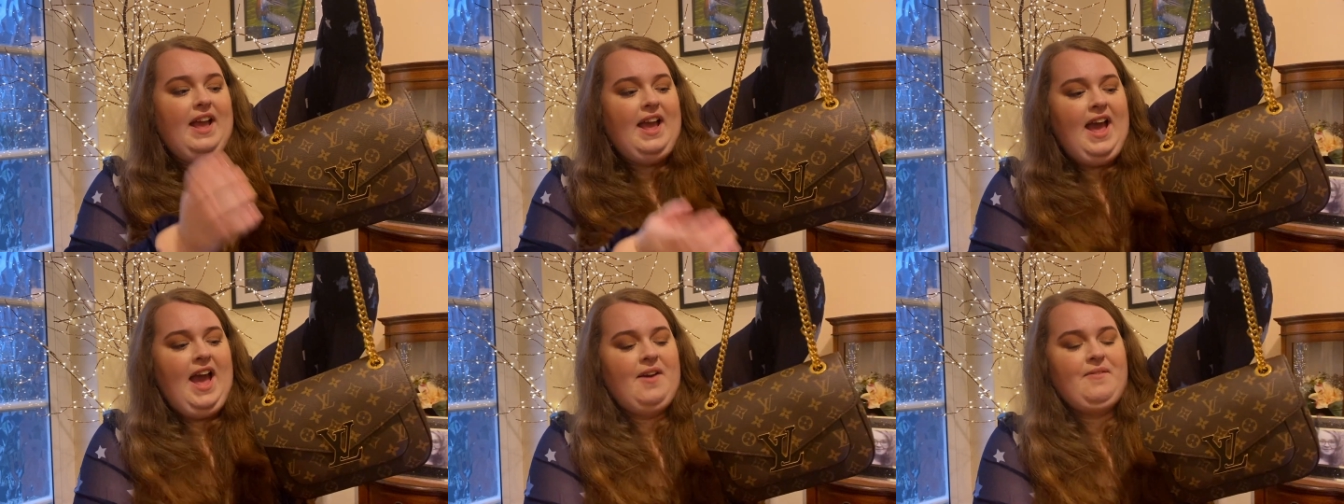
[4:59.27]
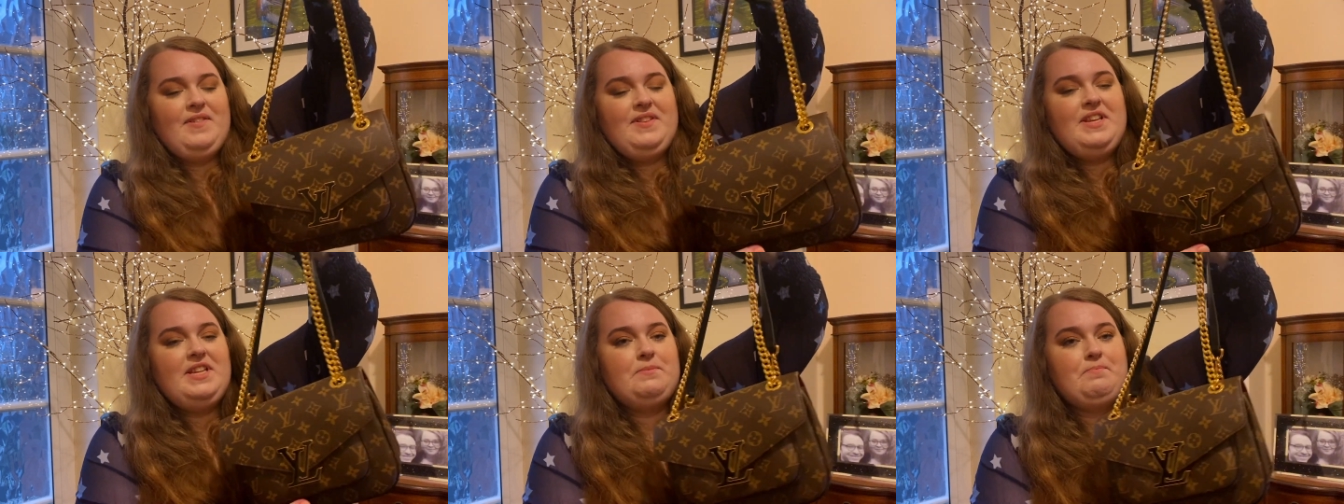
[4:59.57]

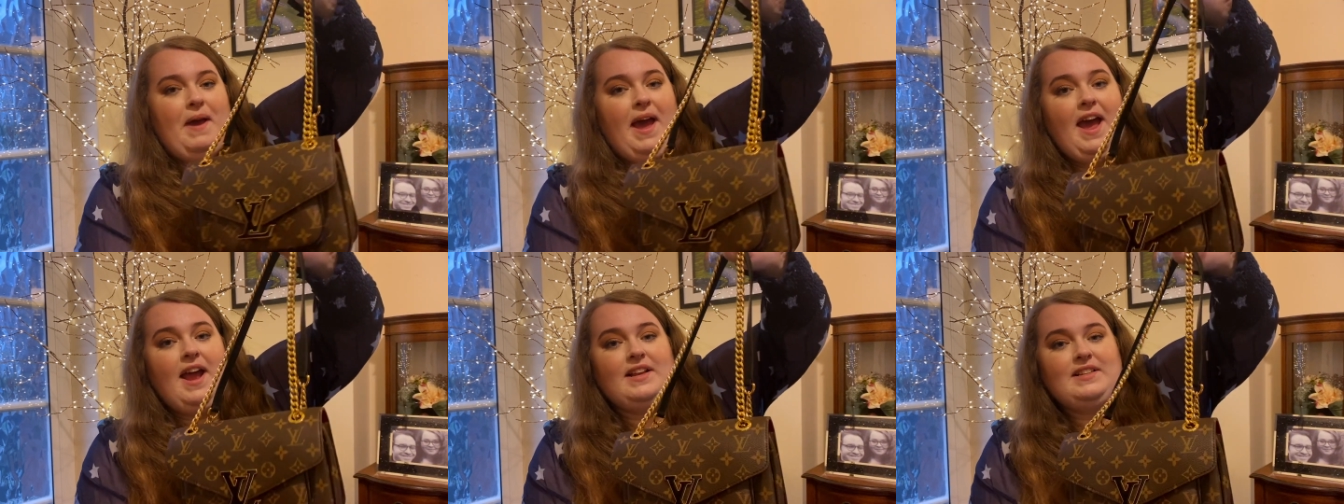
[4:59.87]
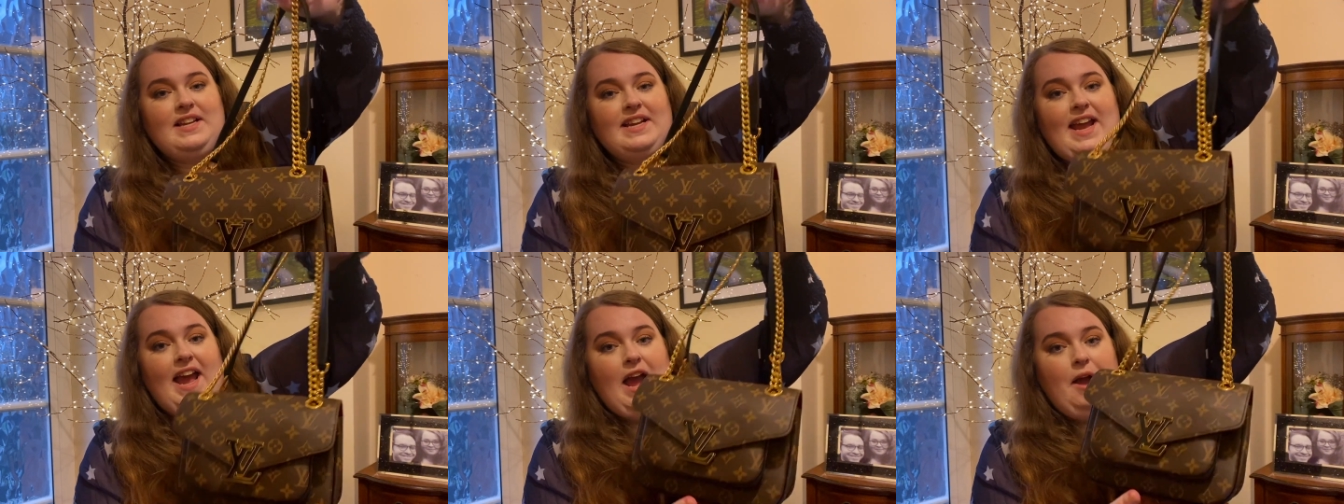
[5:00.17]
having these
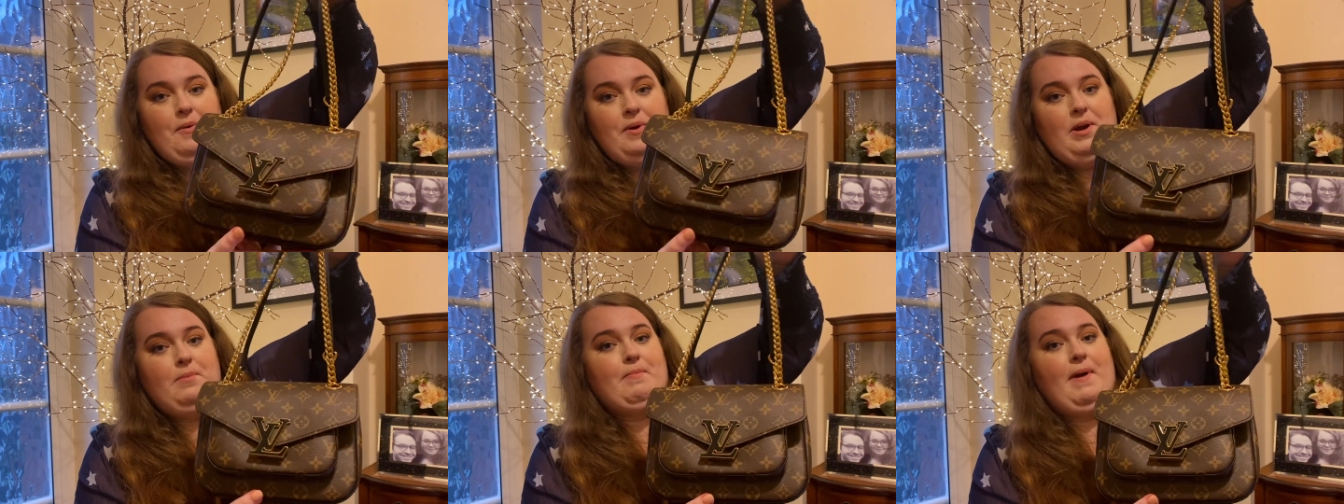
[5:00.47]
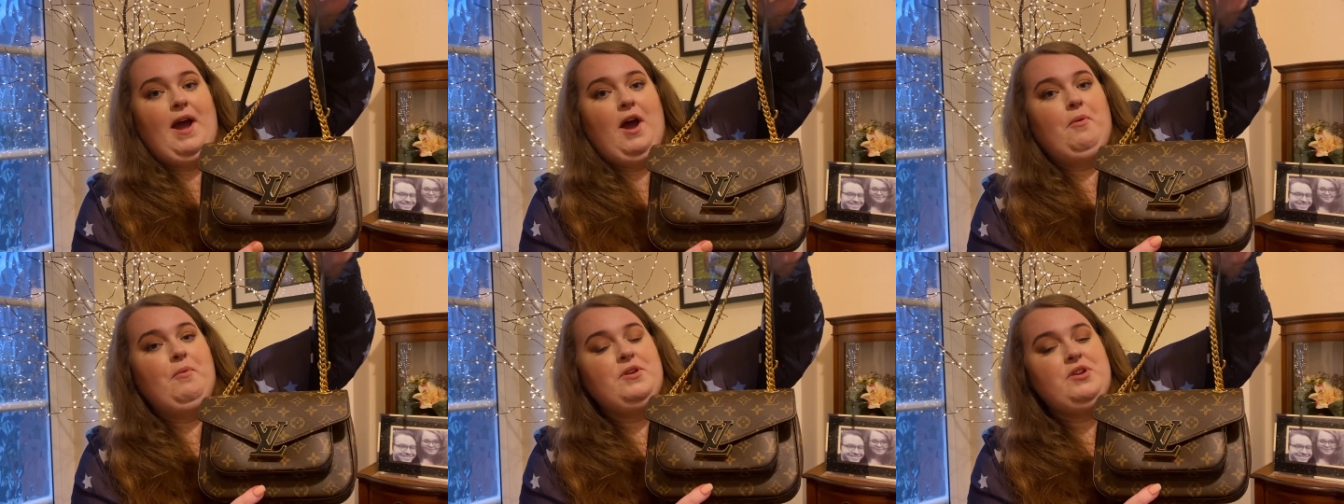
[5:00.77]
bags like out and
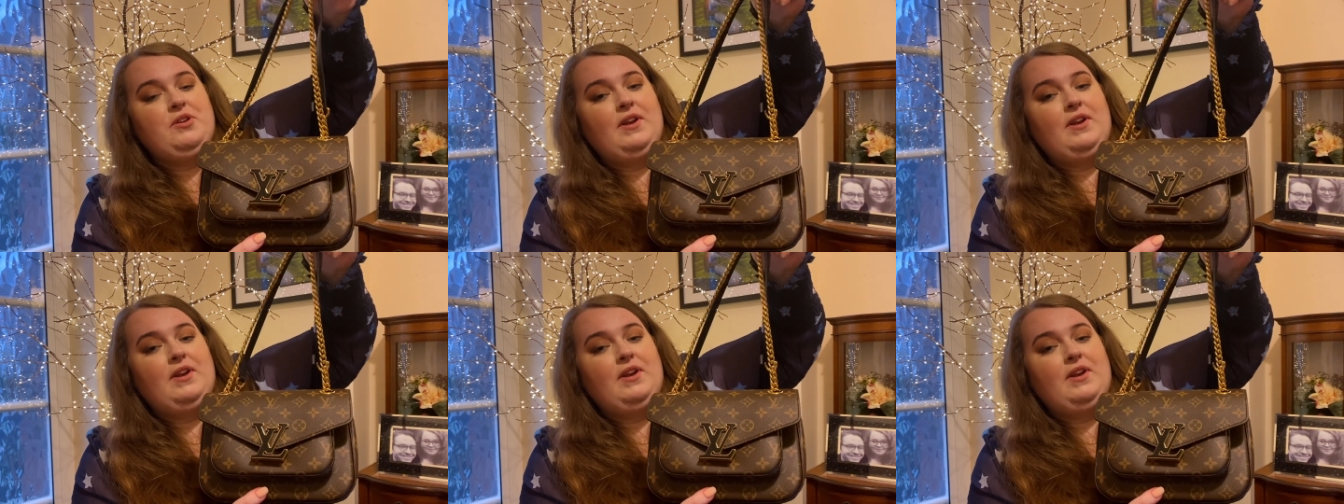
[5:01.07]
about when you're